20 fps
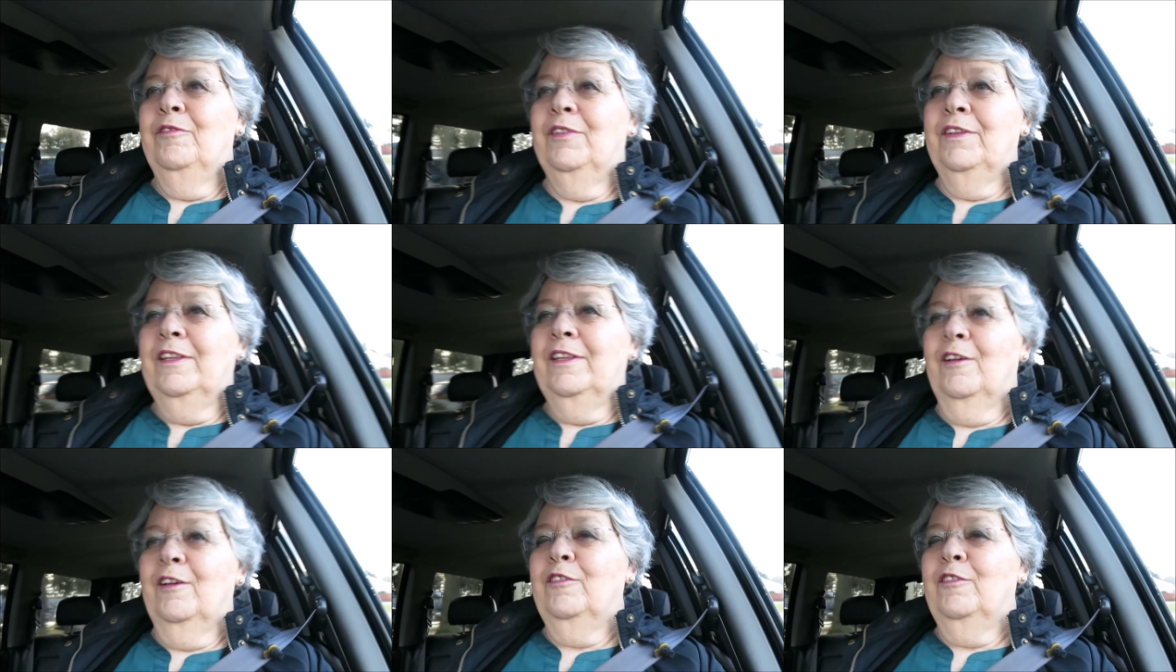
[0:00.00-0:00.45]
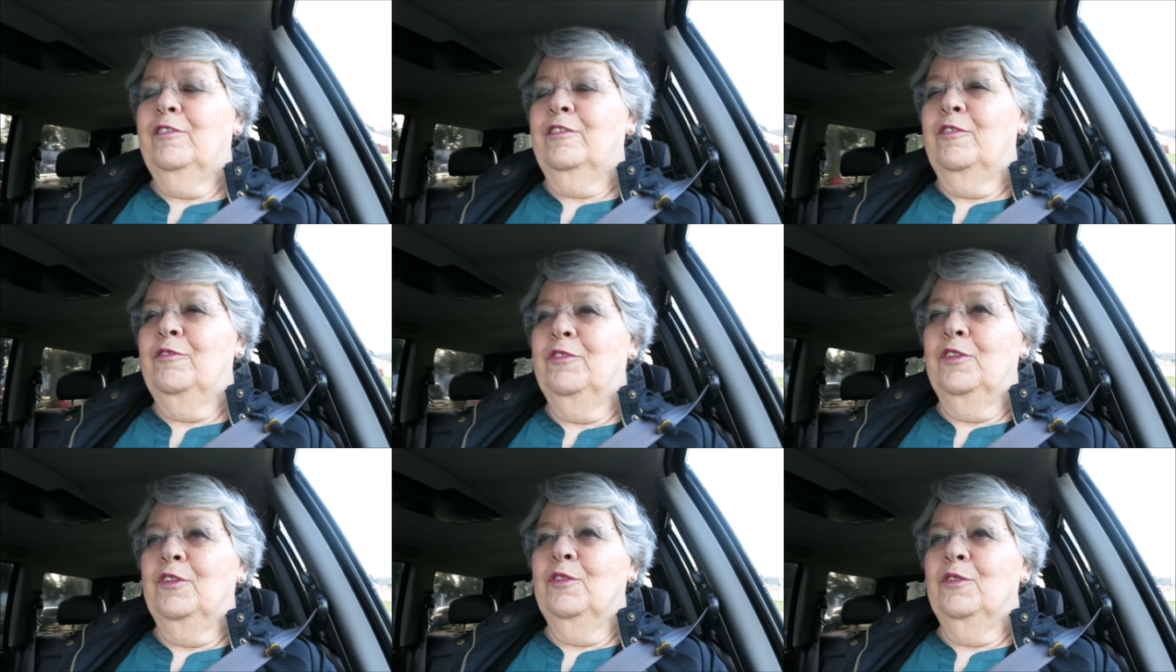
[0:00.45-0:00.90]
for those
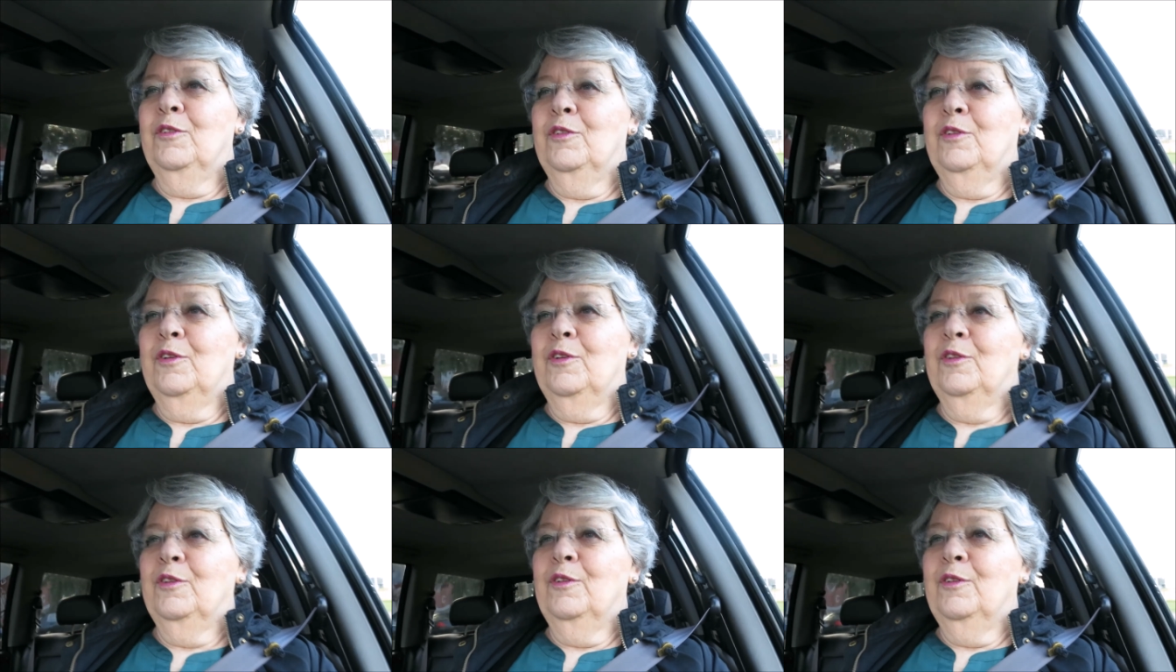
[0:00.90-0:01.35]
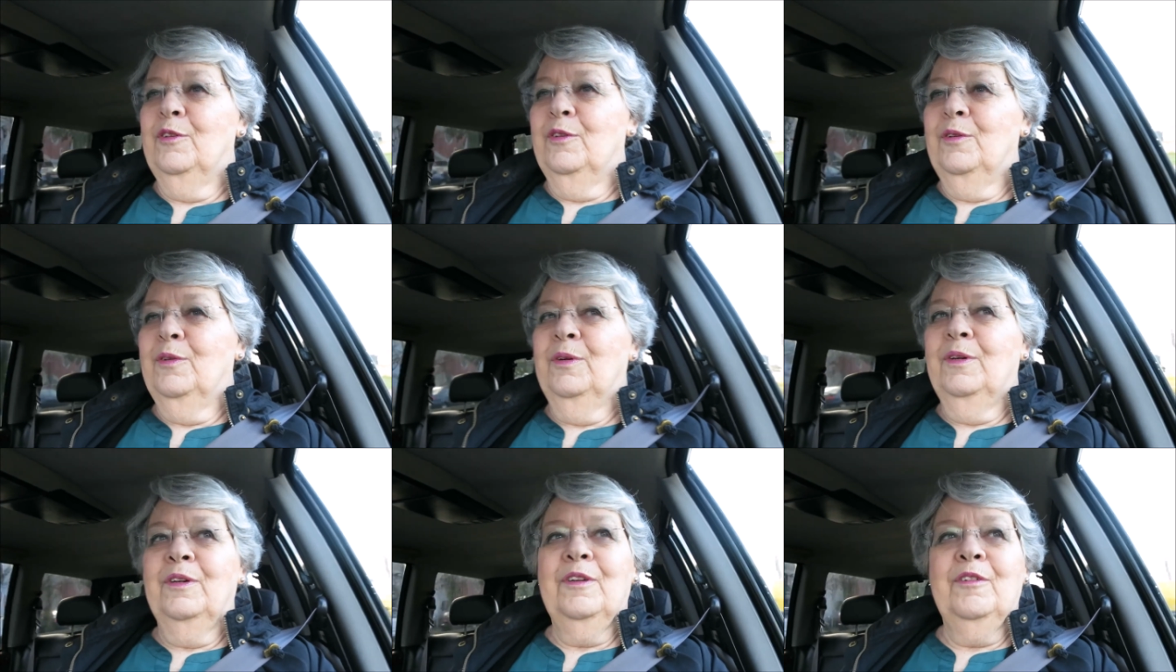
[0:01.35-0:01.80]
of you who
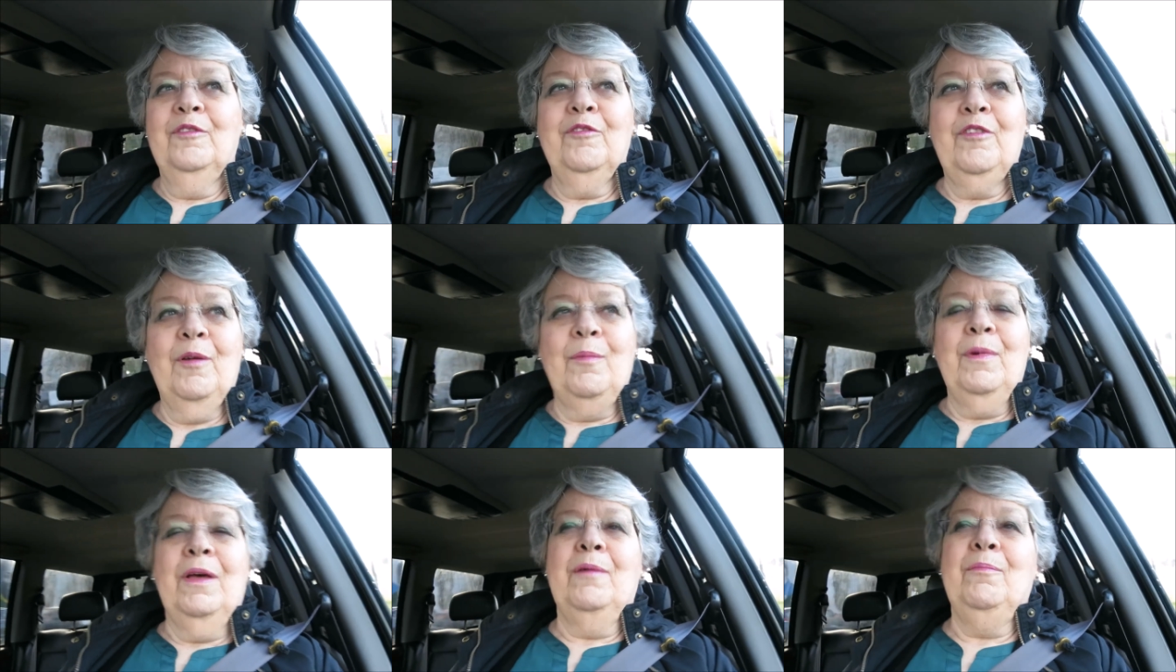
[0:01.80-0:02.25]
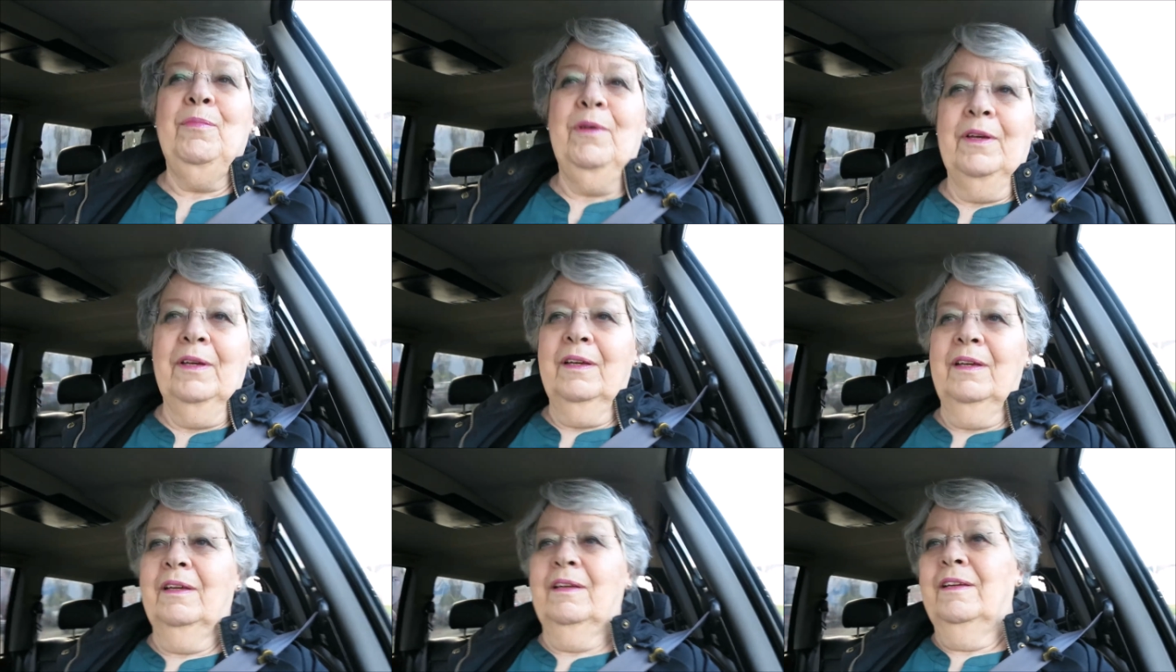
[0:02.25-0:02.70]

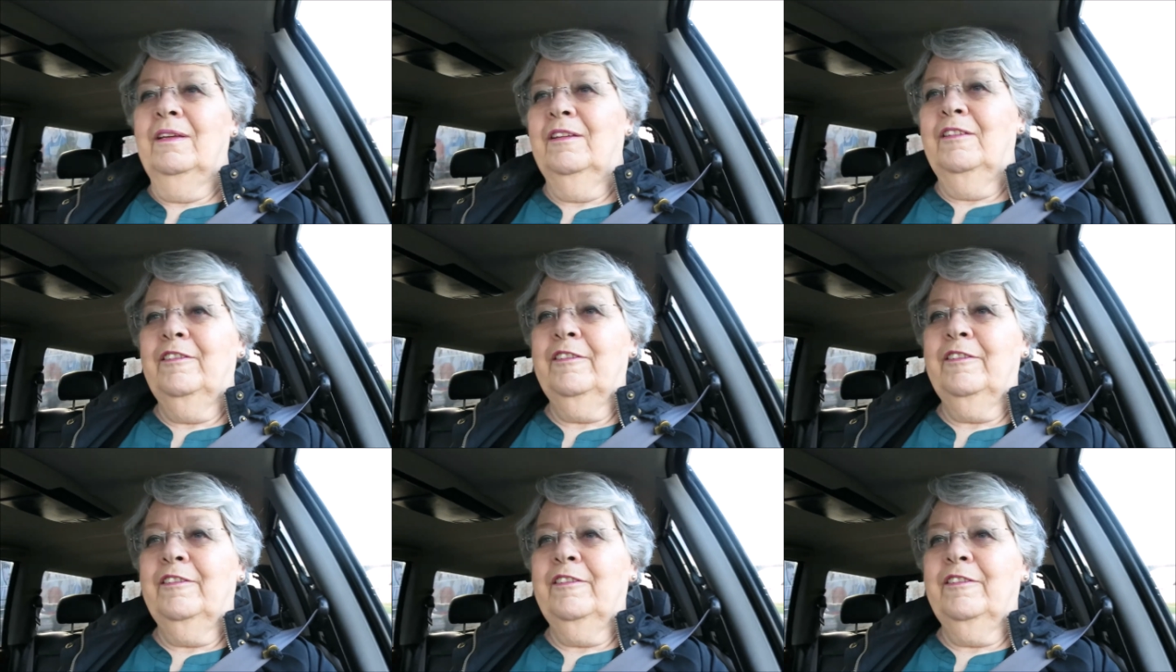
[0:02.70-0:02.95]
remember